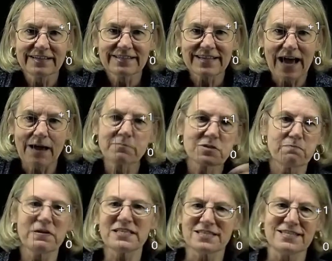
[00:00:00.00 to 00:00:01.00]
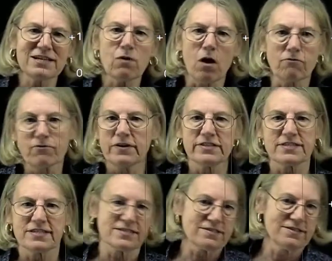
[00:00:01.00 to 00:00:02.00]
times bit 0, for
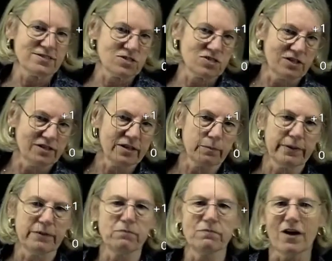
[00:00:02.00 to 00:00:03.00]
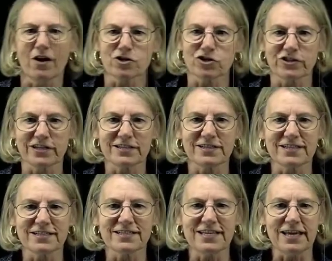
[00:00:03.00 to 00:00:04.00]
instance. This is a little bit larger
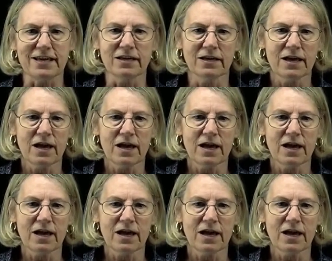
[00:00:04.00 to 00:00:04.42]
than t.